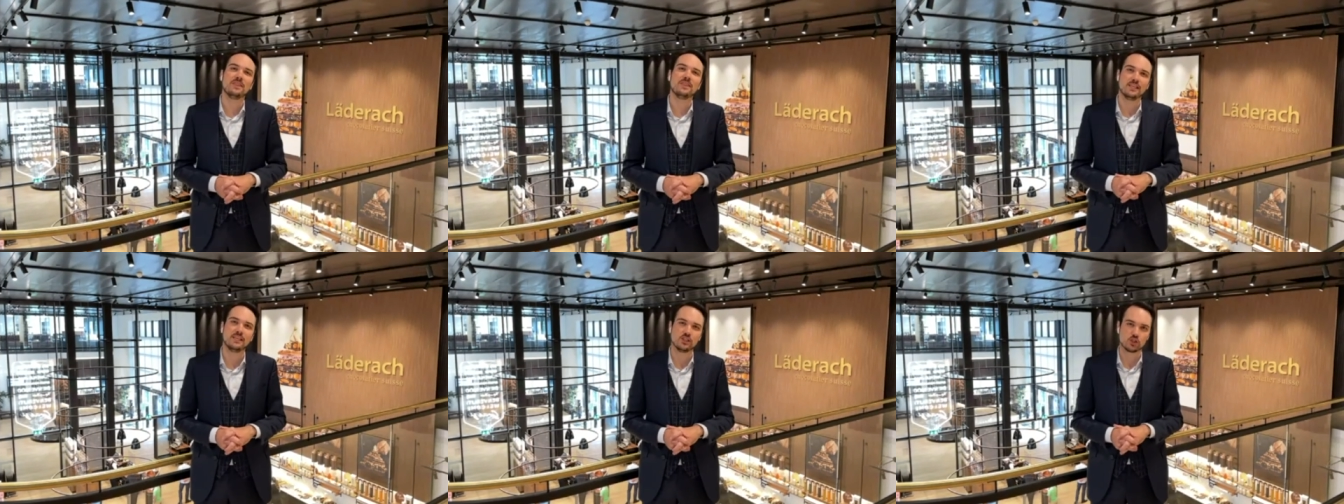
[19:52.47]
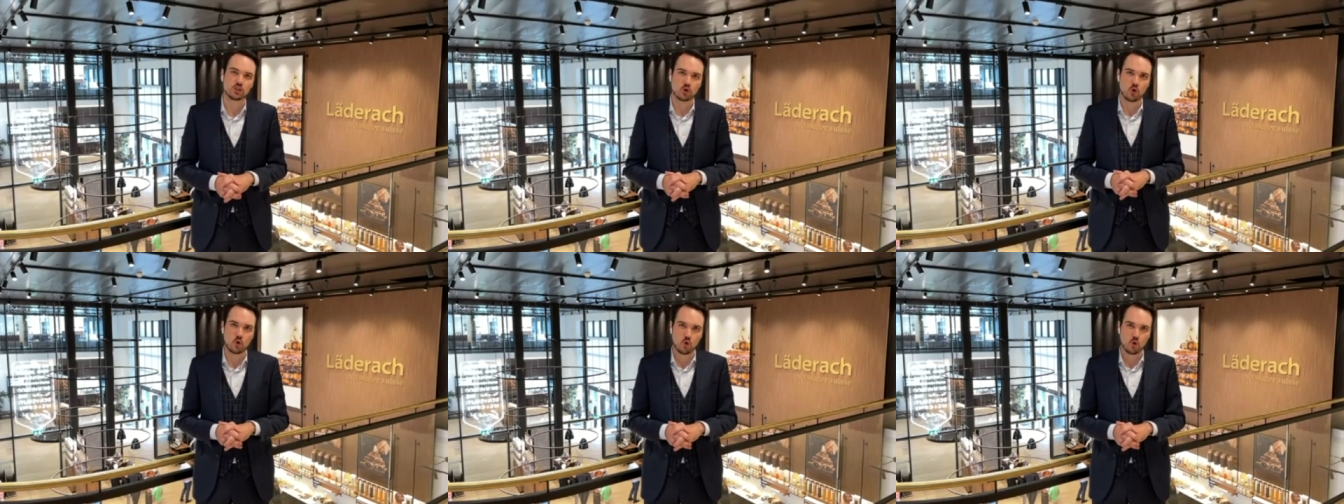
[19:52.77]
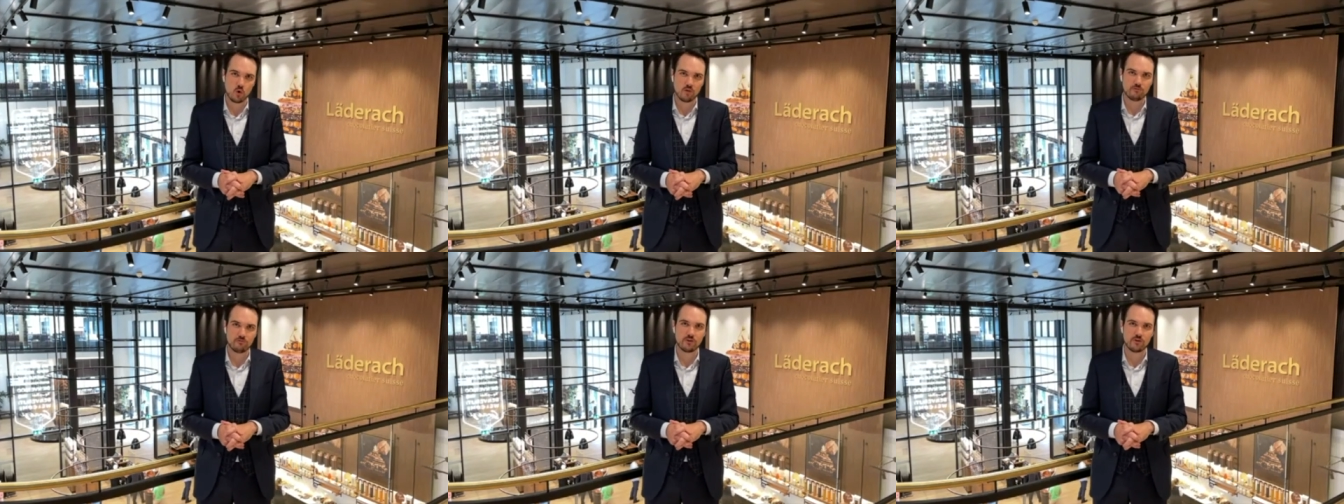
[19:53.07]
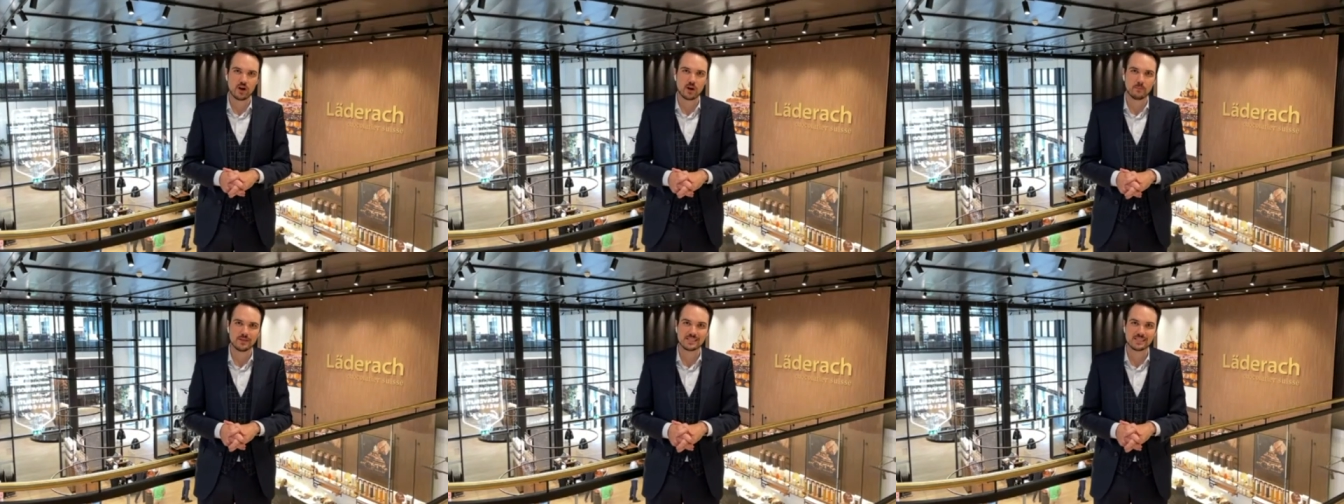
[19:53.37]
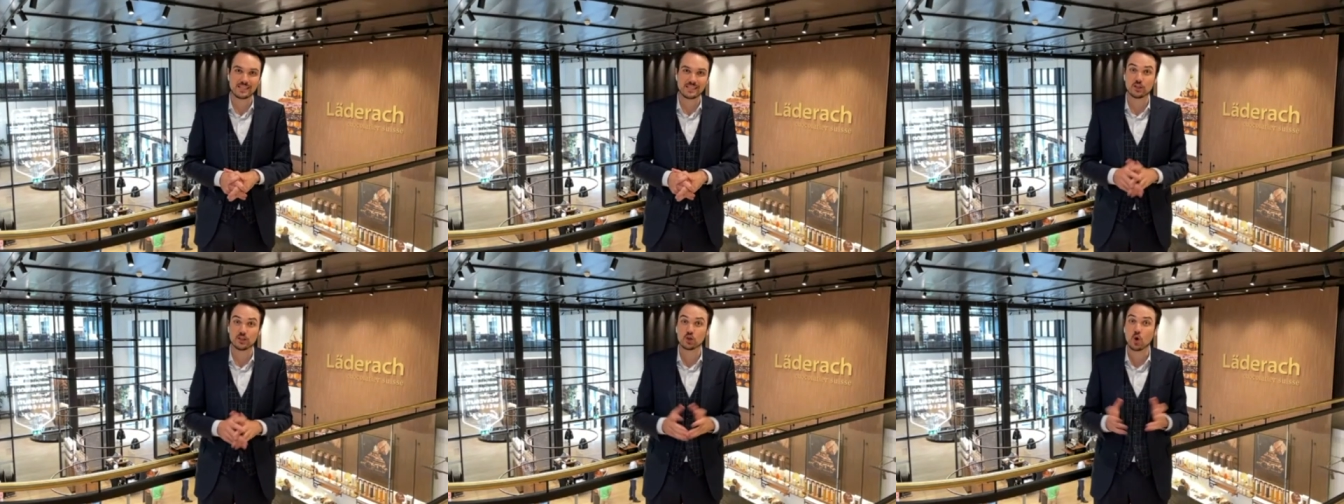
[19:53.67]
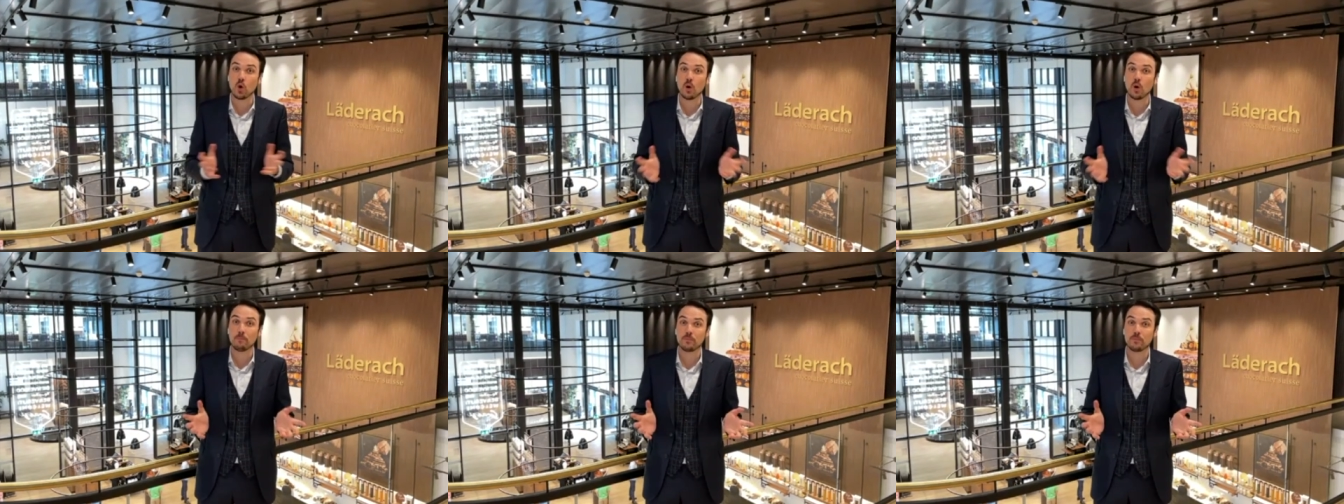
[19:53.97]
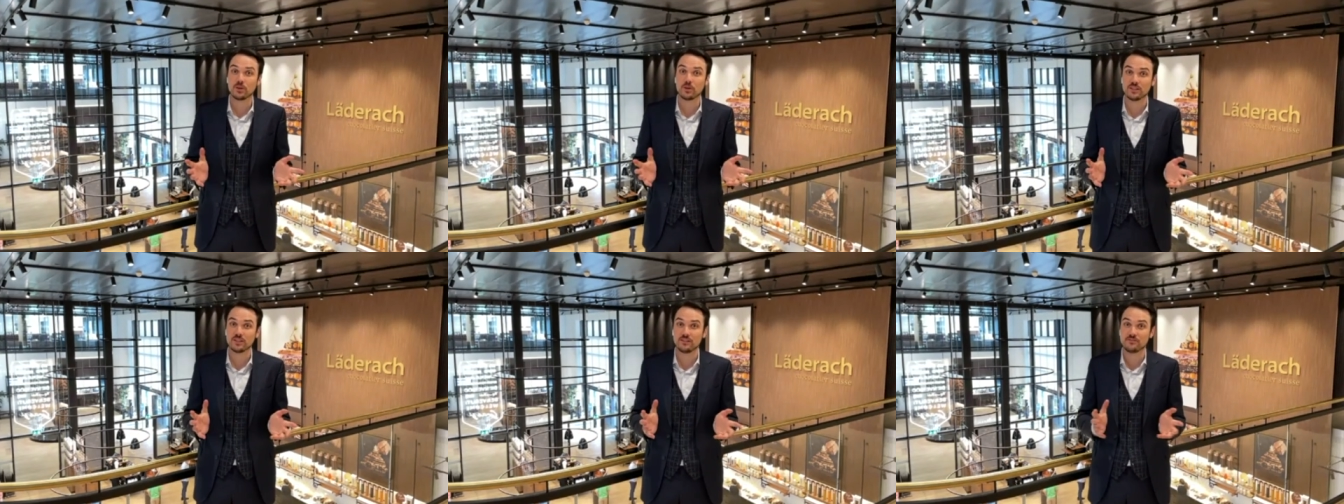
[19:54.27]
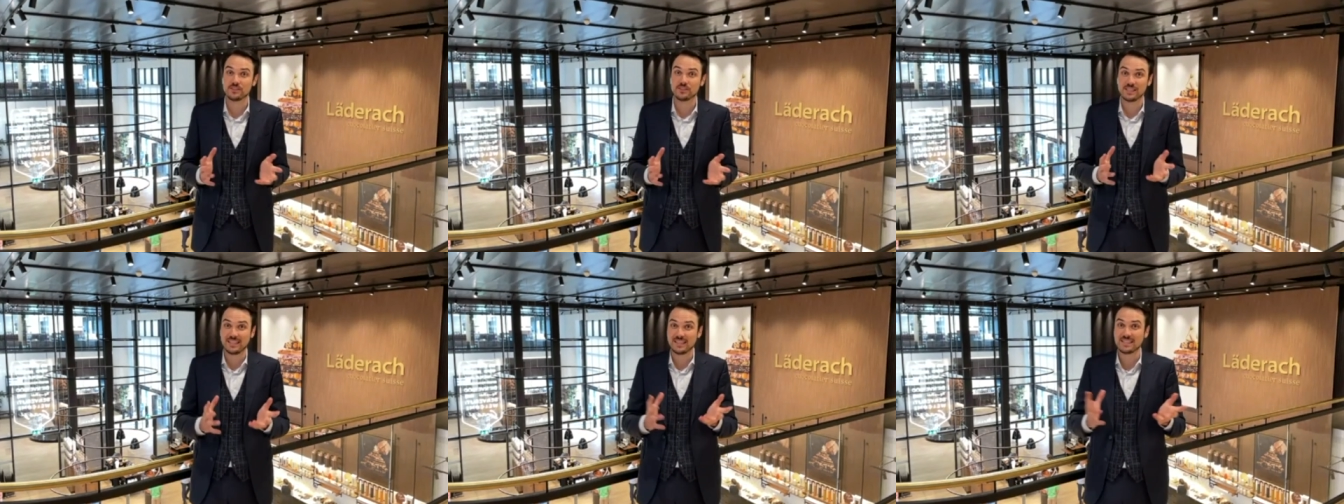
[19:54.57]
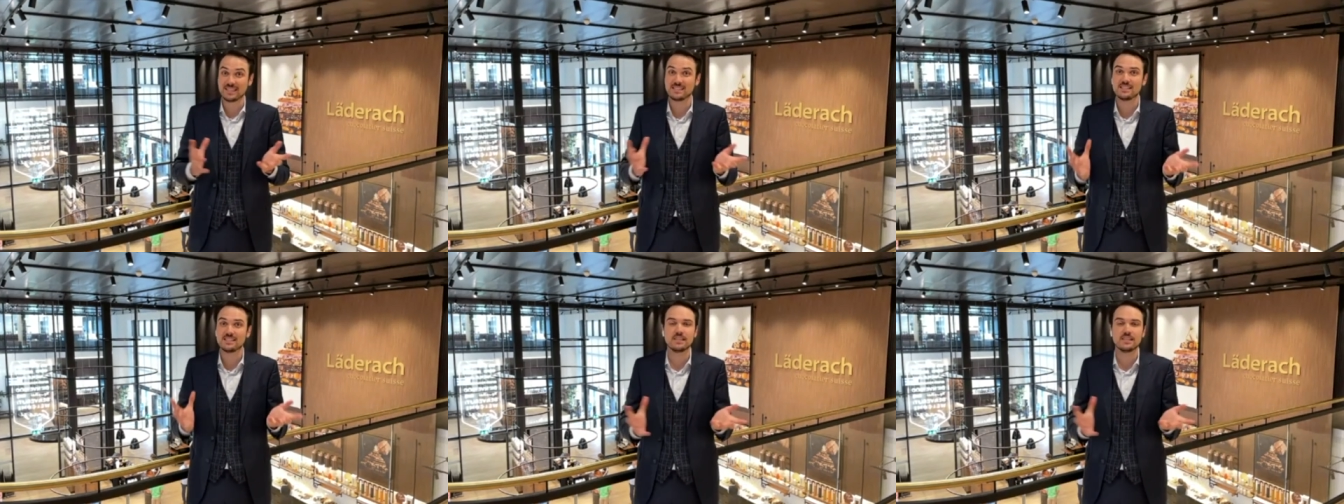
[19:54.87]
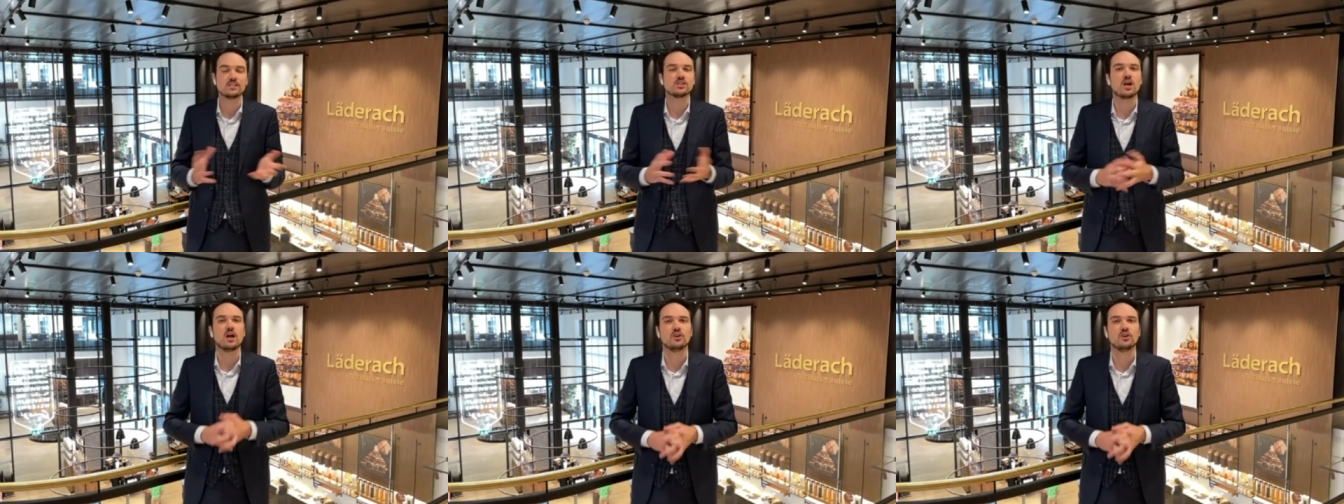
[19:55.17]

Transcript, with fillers: these cocoa farmers and cooperatives in the six